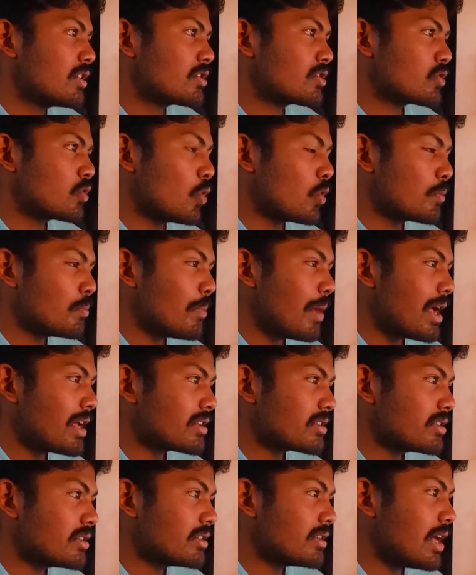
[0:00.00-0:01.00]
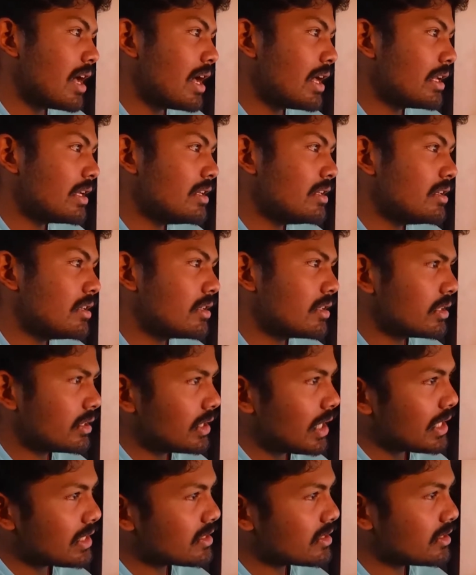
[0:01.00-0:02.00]
stonemason and
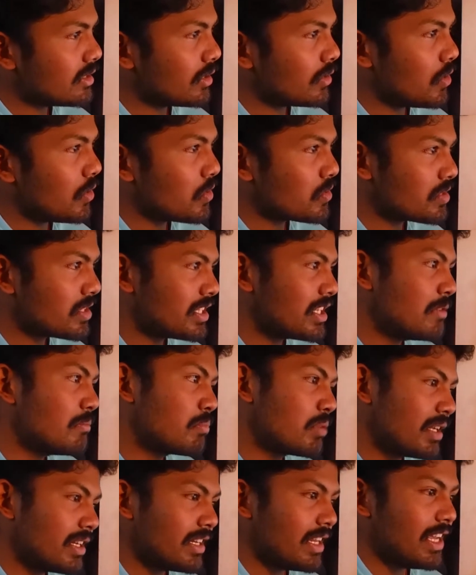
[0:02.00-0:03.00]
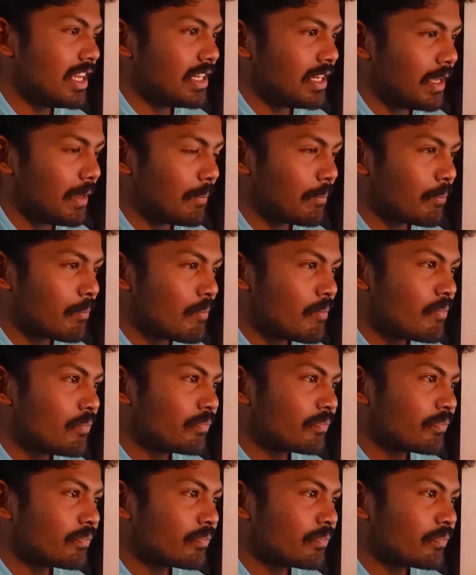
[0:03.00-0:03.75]
that's the Kozuki blood in him.